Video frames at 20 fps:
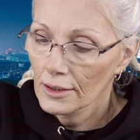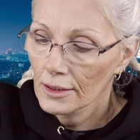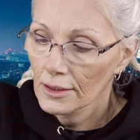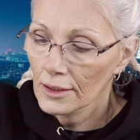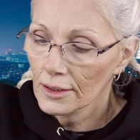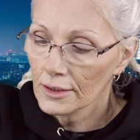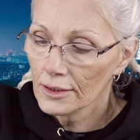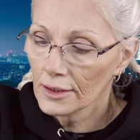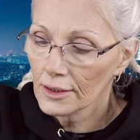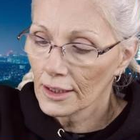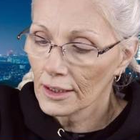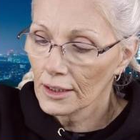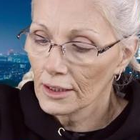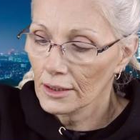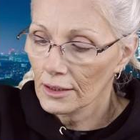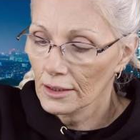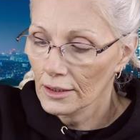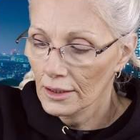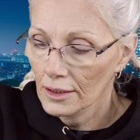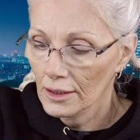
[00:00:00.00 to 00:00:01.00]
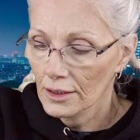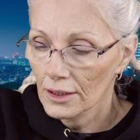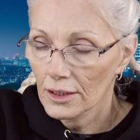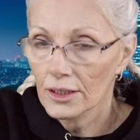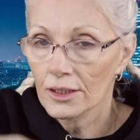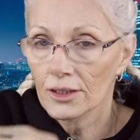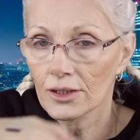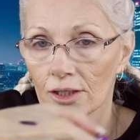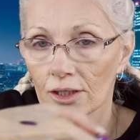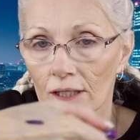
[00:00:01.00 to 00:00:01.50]
it's like
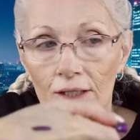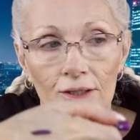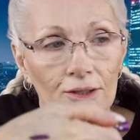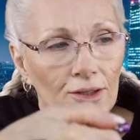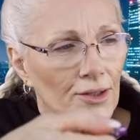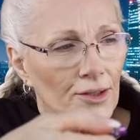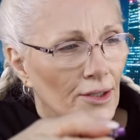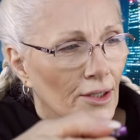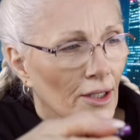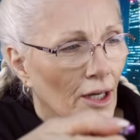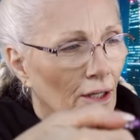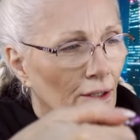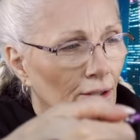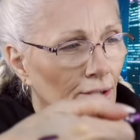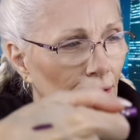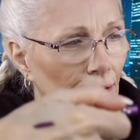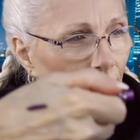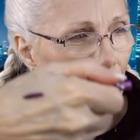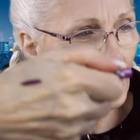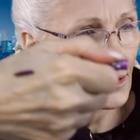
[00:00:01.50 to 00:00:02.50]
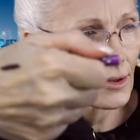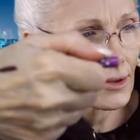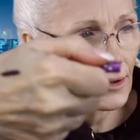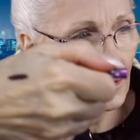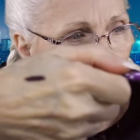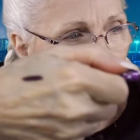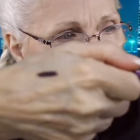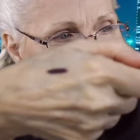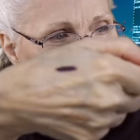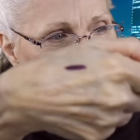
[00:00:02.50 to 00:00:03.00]
it changes colors
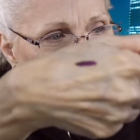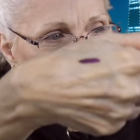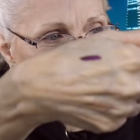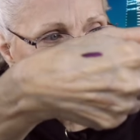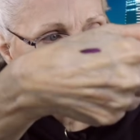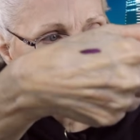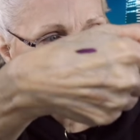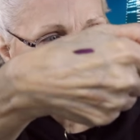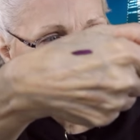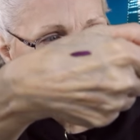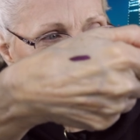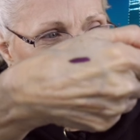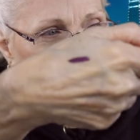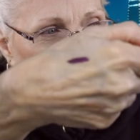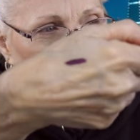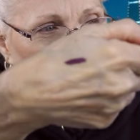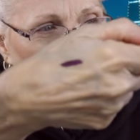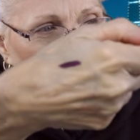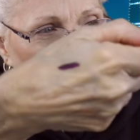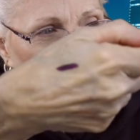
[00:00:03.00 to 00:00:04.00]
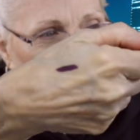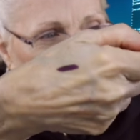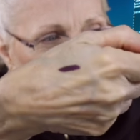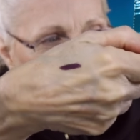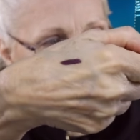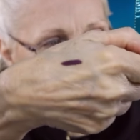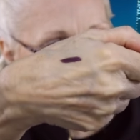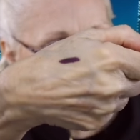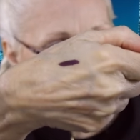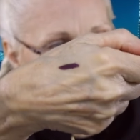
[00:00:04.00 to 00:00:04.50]

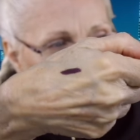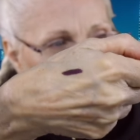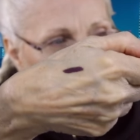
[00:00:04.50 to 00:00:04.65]
with